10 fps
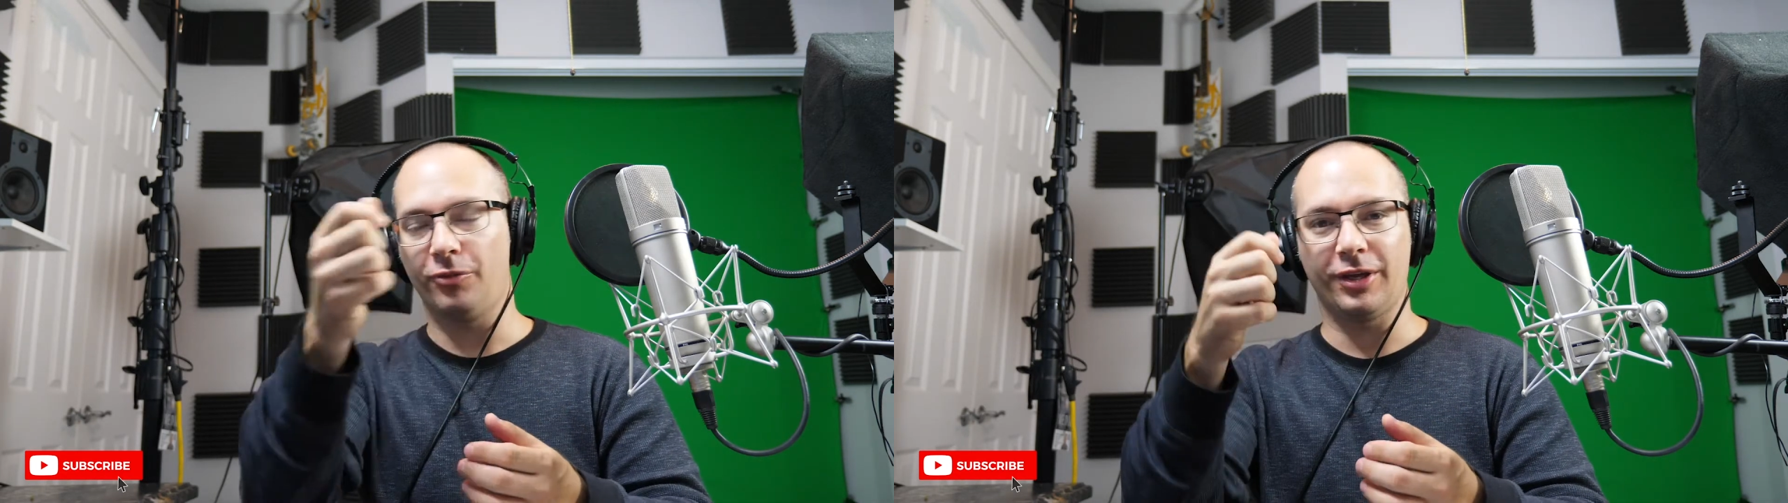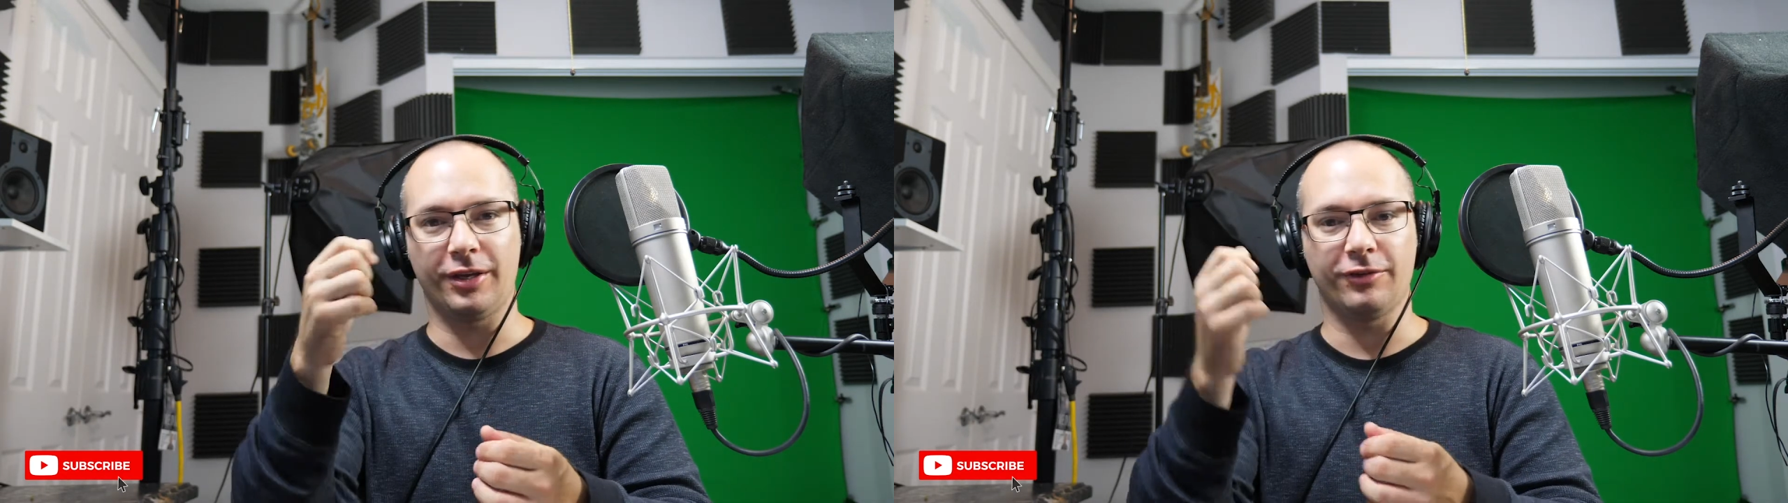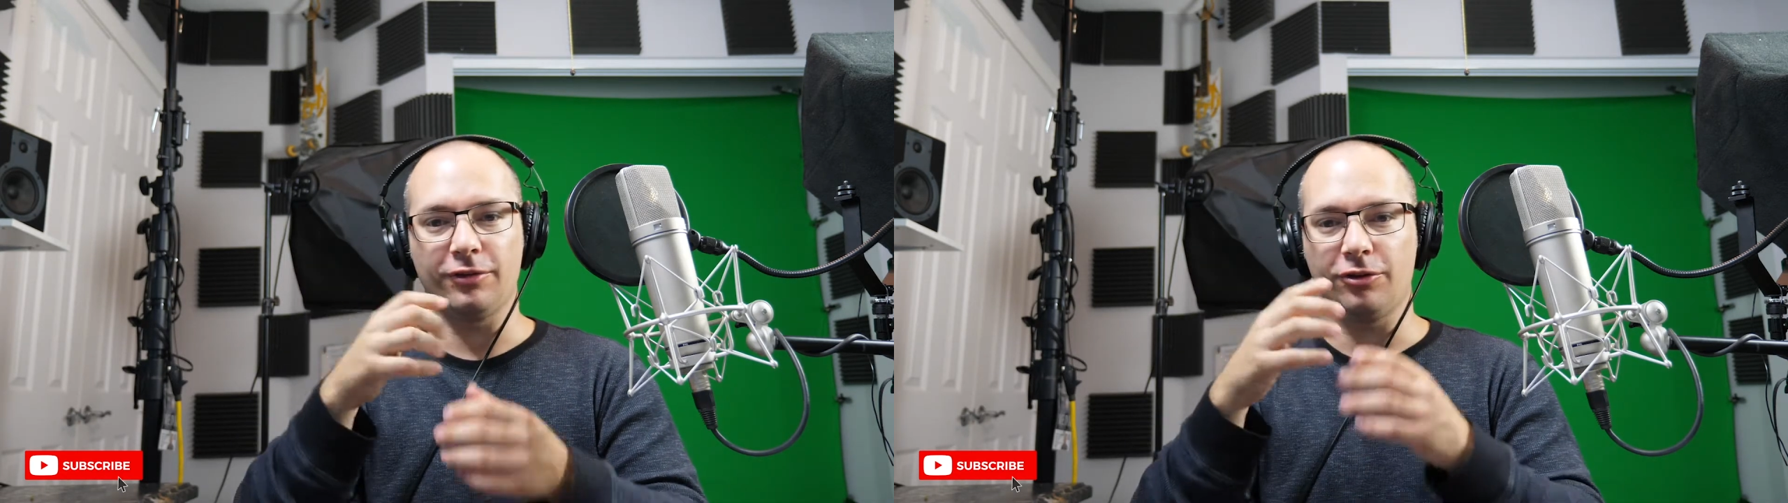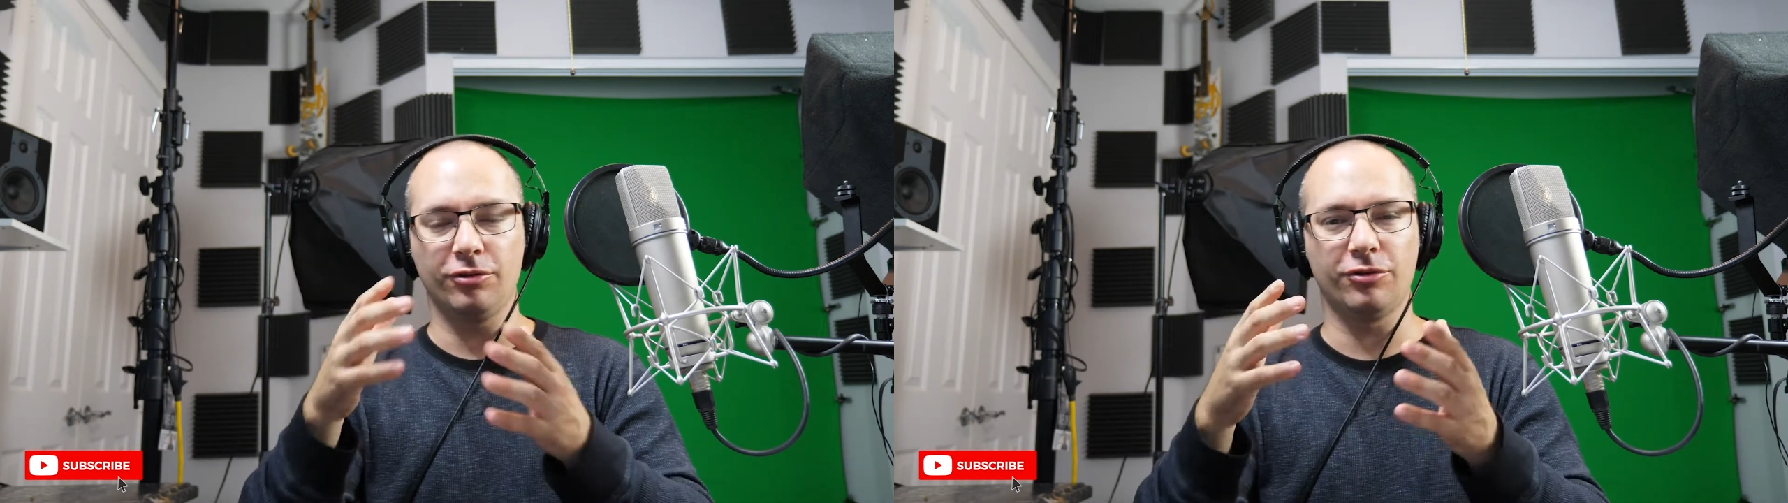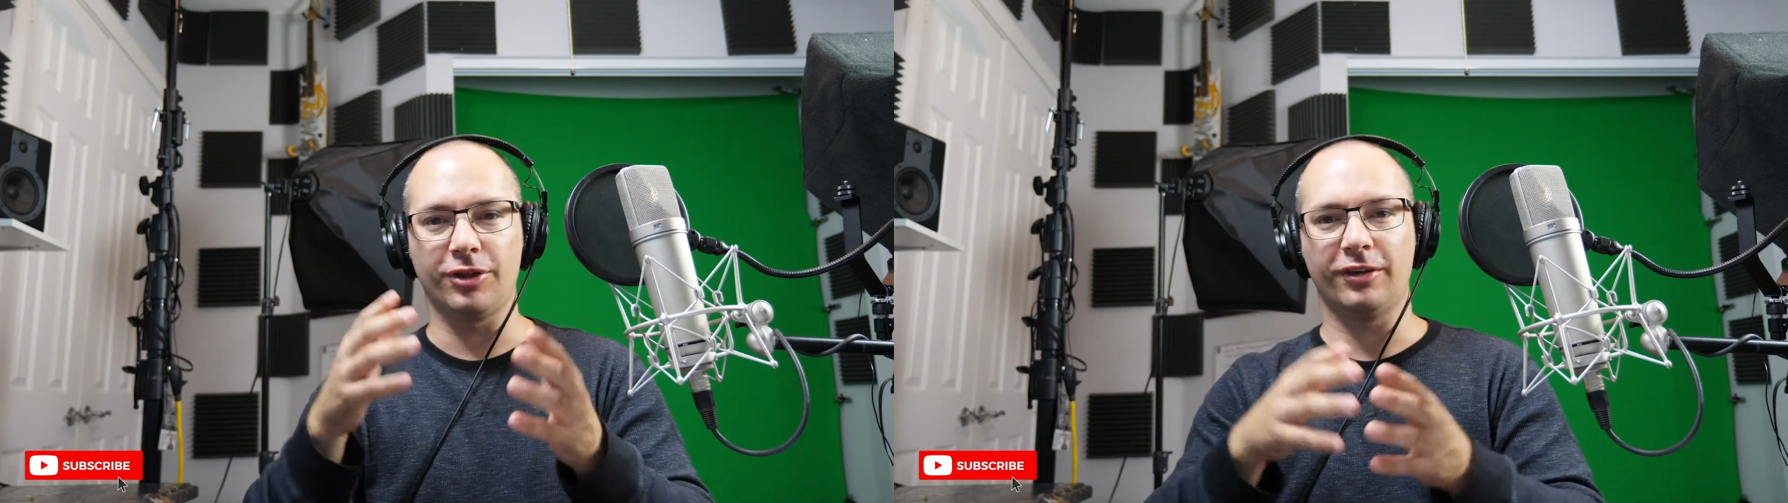things and
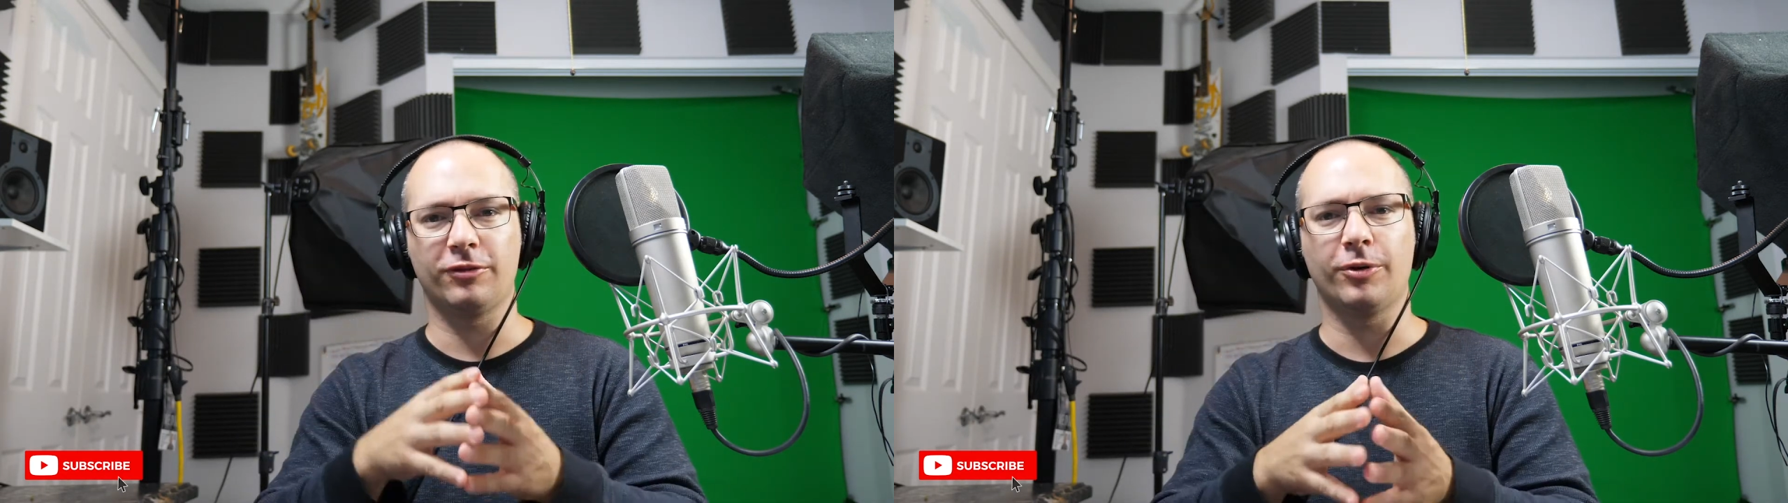do things,